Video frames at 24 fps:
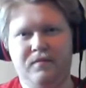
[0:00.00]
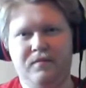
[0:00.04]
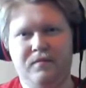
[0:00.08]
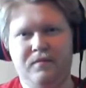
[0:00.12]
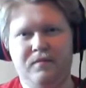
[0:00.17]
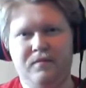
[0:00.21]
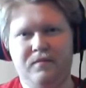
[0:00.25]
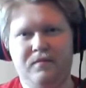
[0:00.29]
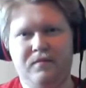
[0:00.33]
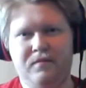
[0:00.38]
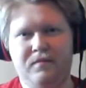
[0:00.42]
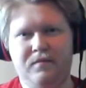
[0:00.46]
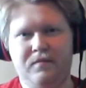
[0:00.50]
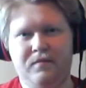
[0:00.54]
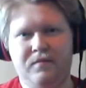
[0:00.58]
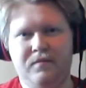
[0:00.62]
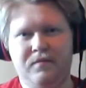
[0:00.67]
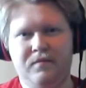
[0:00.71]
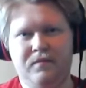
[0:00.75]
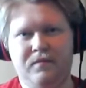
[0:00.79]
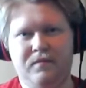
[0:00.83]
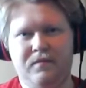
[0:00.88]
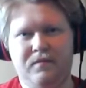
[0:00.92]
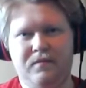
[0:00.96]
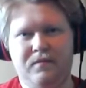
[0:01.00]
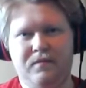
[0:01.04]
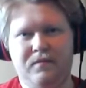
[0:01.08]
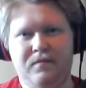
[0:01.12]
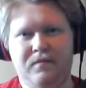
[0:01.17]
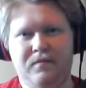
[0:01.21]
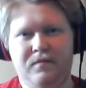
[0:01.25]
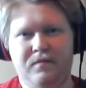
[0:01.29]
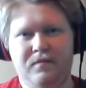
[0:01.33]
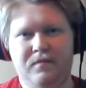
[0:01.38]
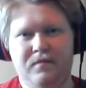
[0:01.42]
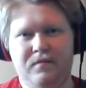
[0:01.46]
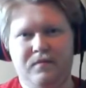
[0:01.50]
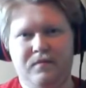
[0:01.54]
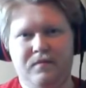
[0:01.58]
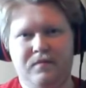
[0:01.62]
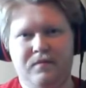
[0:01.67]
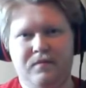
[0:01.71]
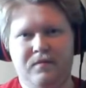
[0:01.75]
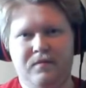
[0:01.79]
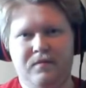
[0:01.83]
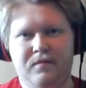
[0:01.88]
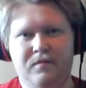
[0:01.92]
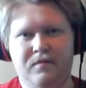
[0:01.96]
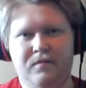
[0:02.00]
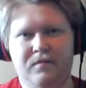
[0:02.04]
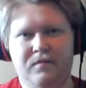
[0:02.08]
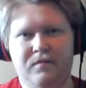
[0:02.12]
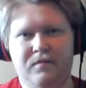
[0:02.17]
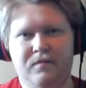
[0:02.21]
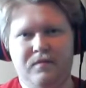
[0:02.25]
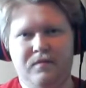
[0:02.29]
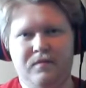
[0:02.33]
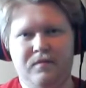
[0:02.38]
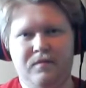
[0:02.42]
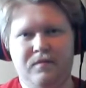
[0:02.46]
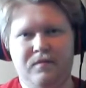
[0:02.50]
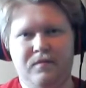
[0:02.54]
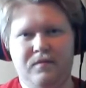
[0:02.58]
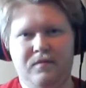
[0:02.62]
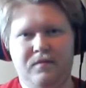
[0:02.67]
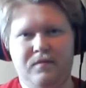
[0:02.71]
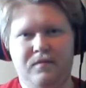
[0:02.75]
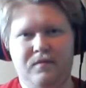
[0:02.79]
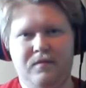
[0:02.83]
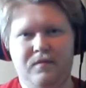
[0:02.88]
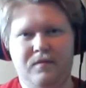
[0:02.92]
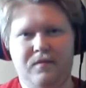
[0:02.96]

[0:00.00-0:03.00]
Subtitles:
Nobody speaks.